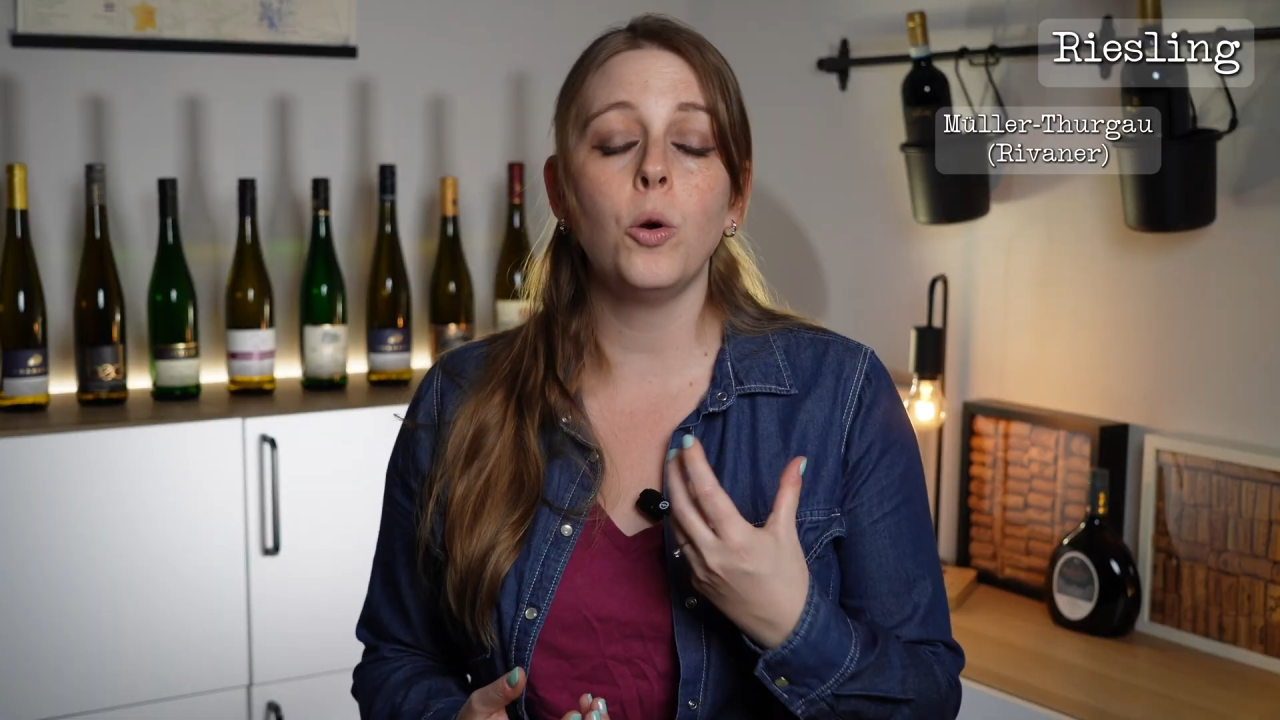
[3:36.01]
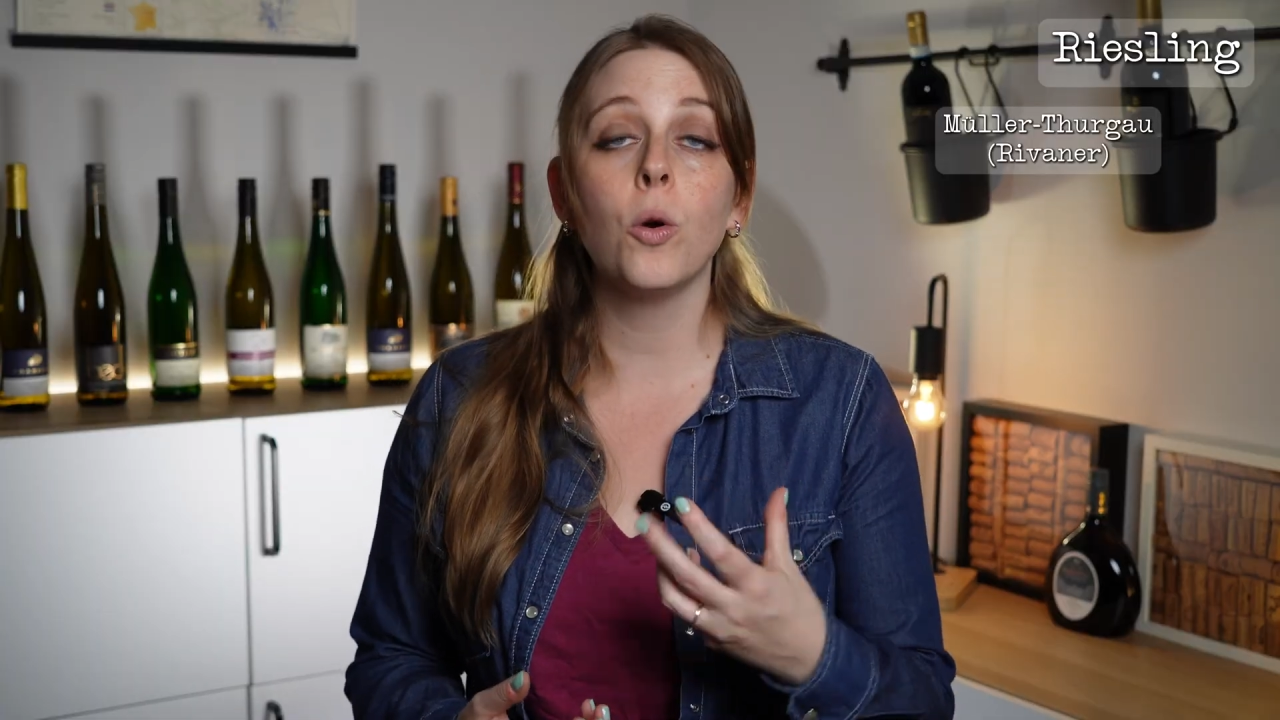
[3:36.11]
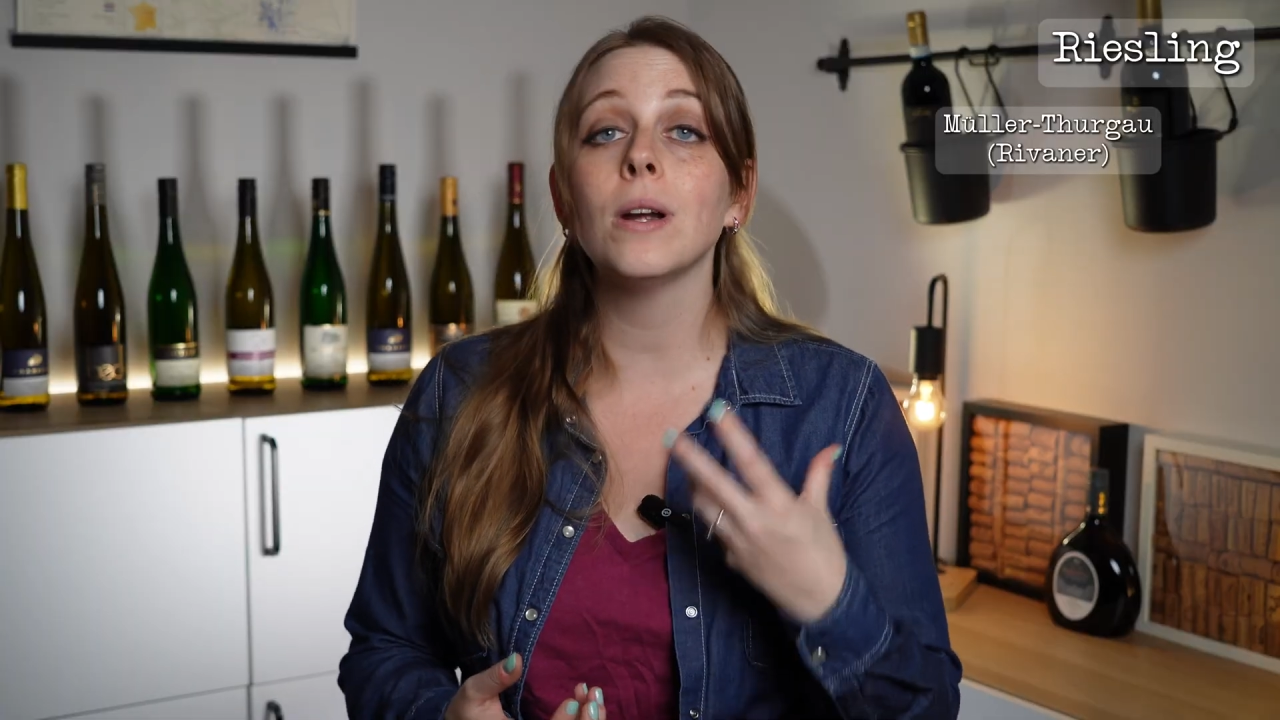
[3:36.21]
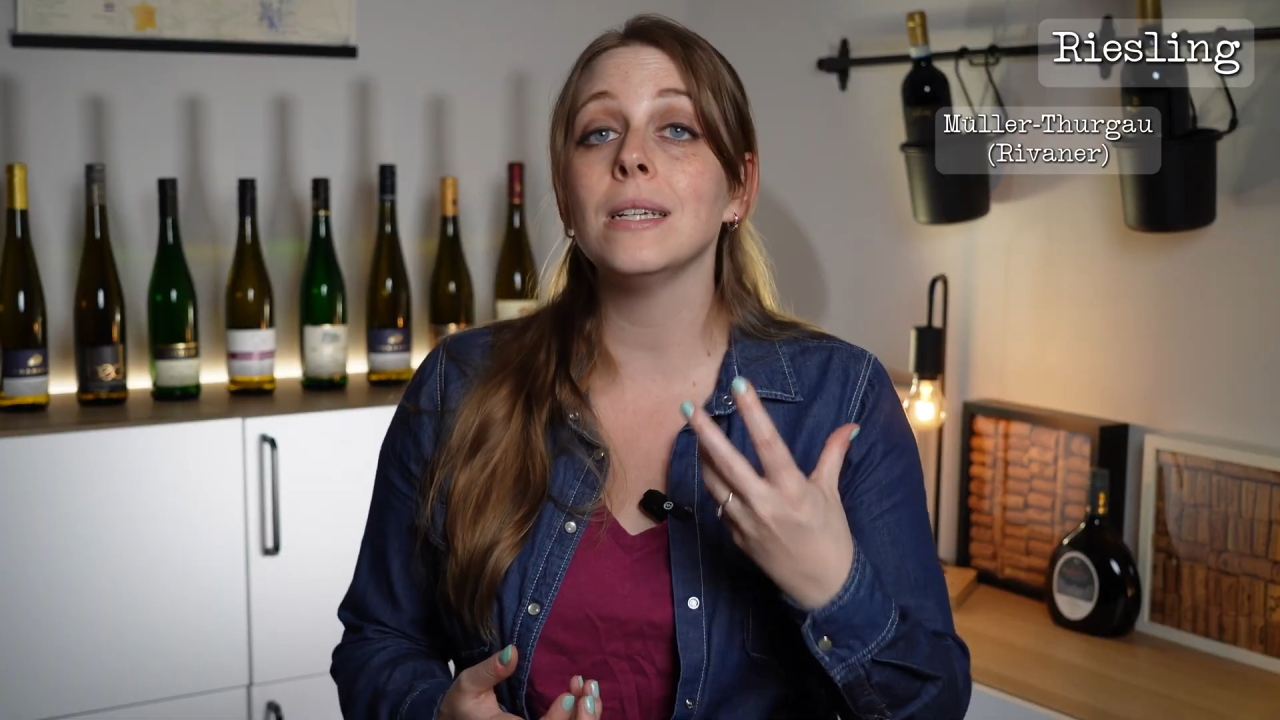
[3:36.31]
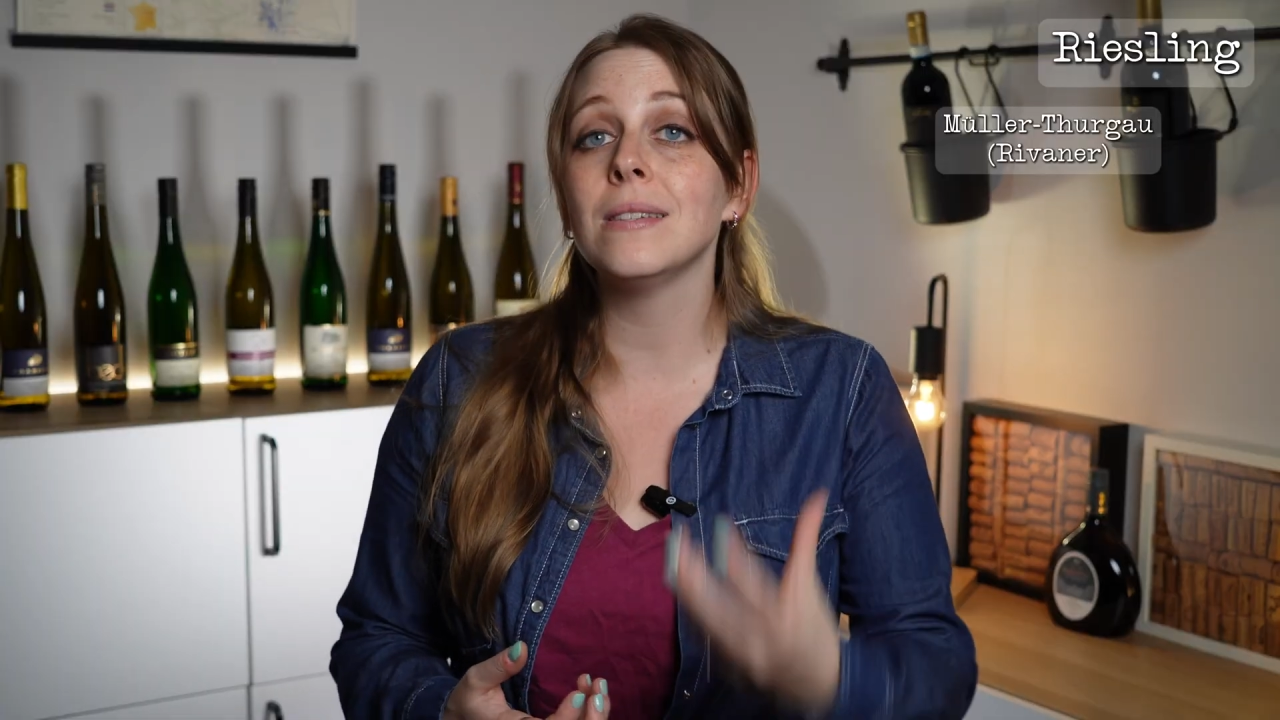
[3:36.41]

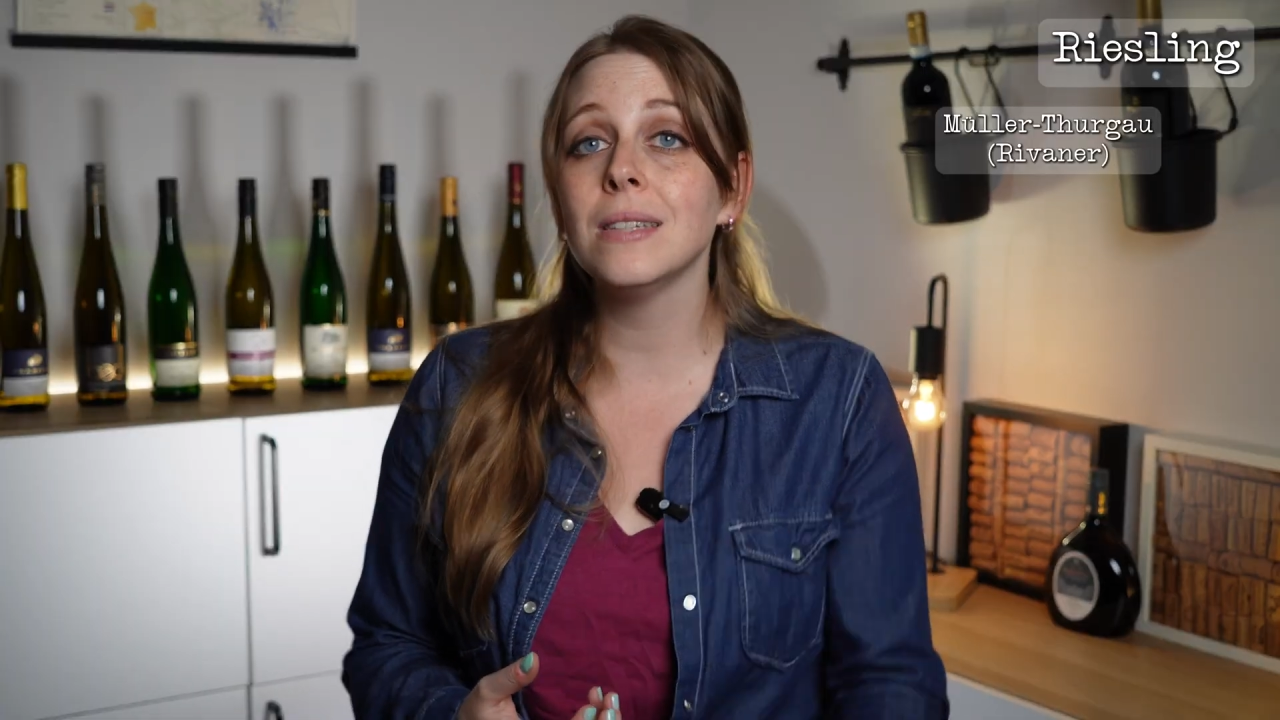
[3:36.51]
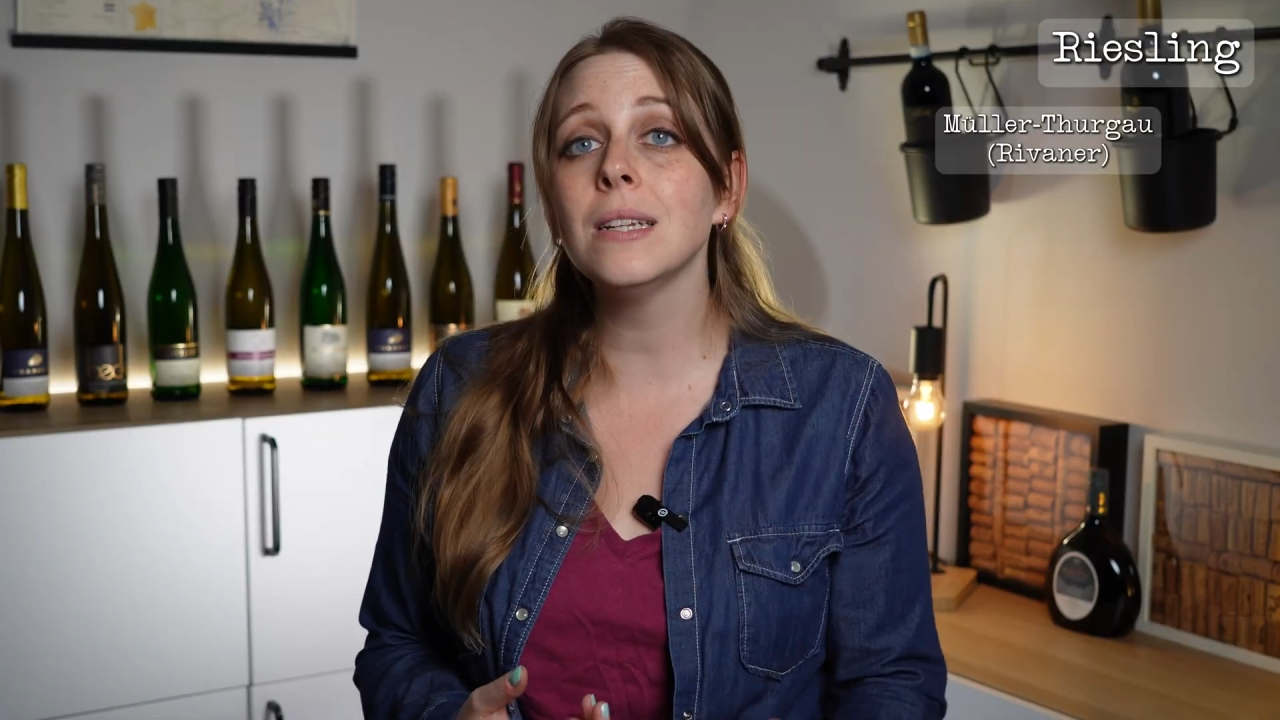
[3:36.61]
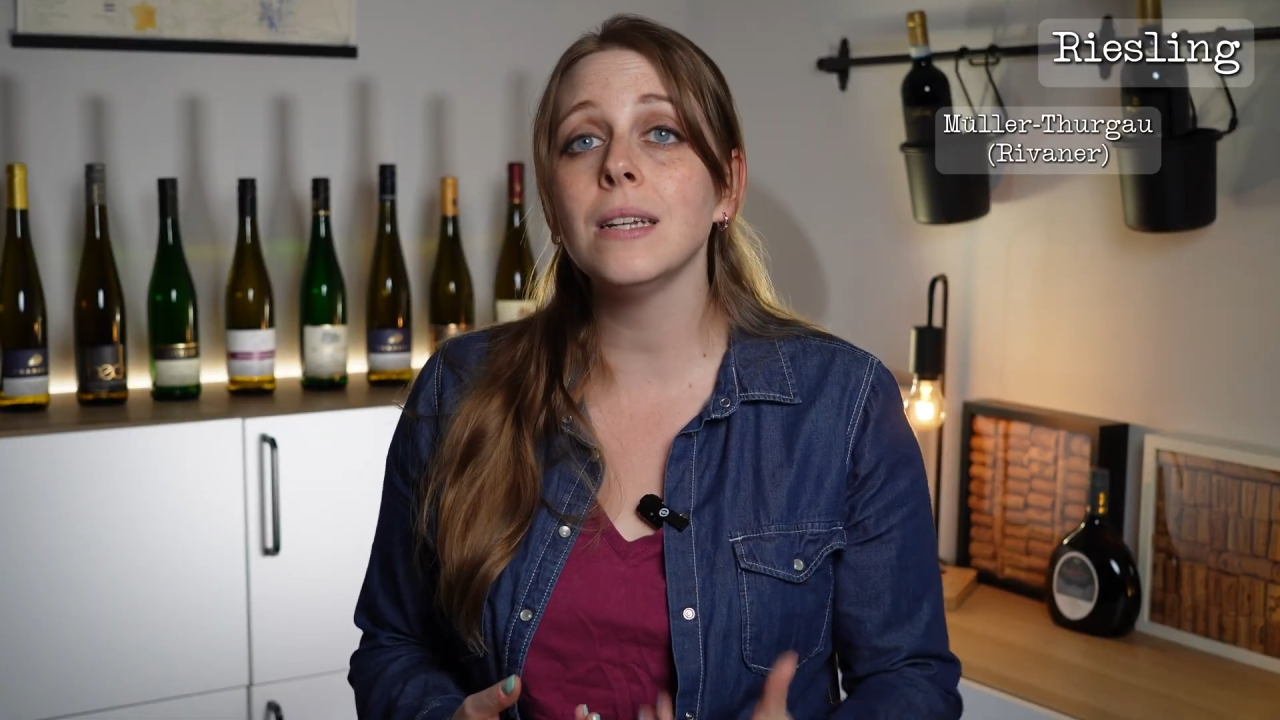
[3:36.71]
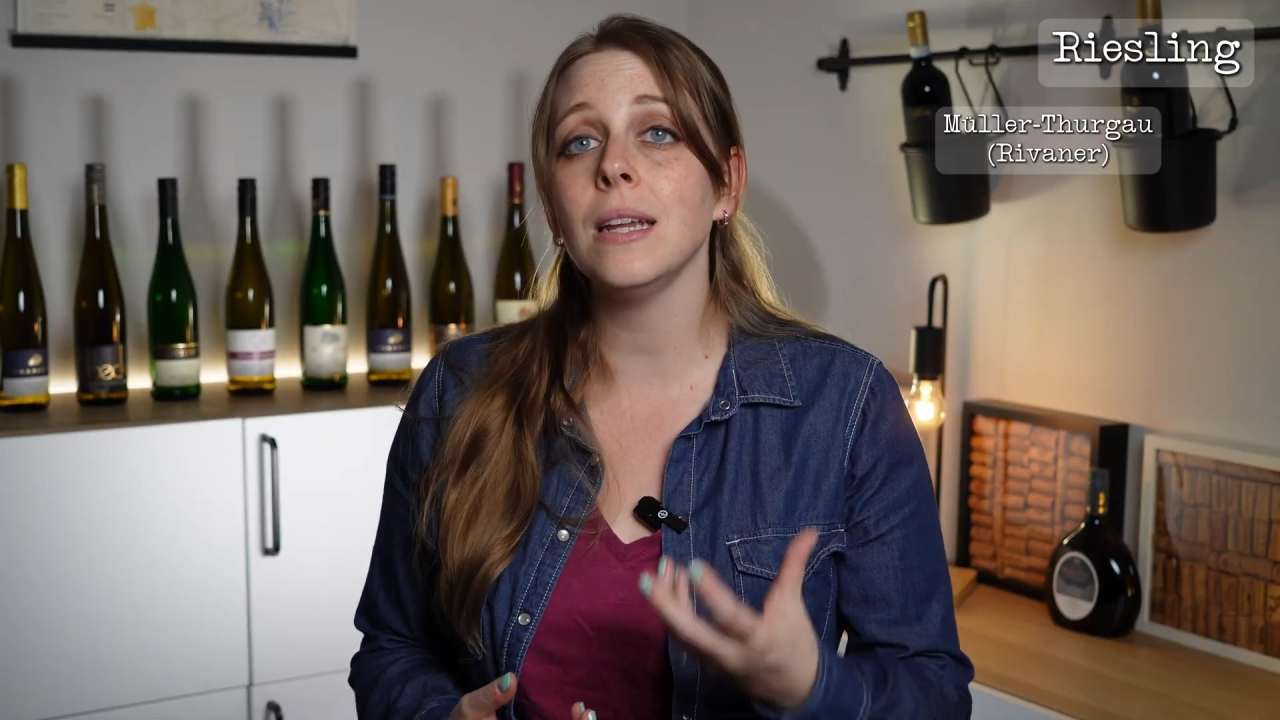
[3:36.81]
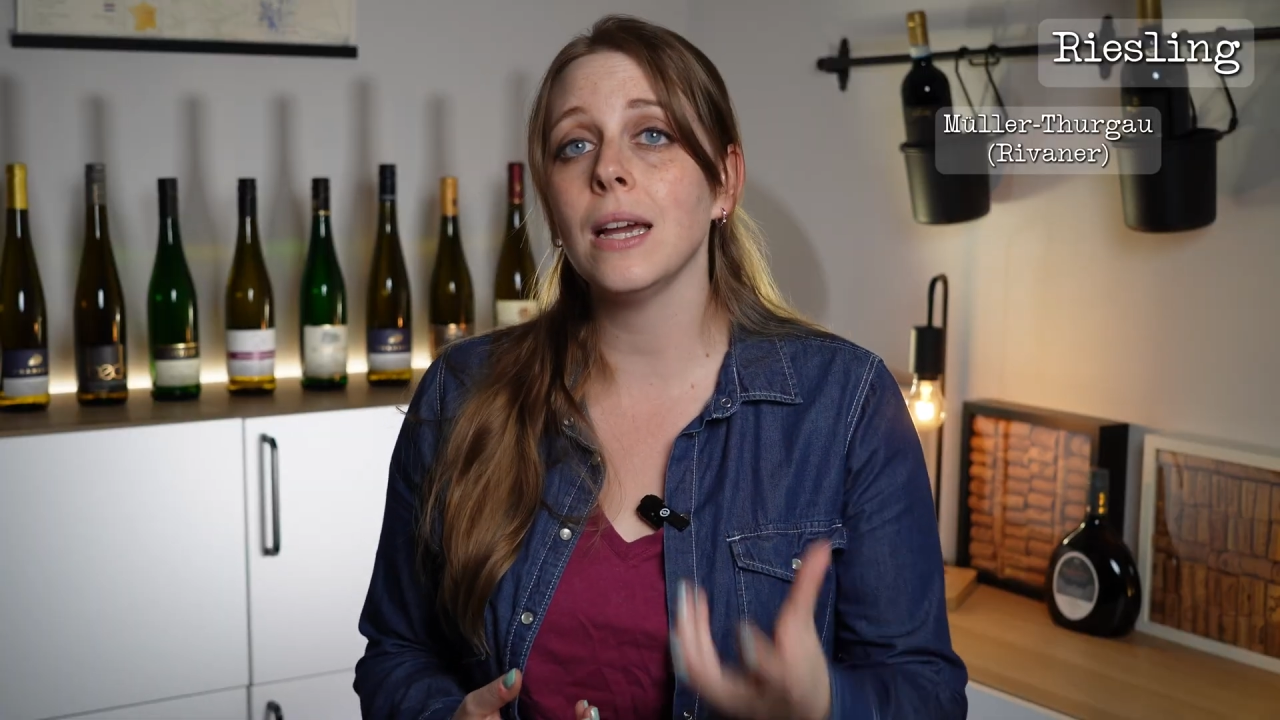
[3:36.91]
or acidity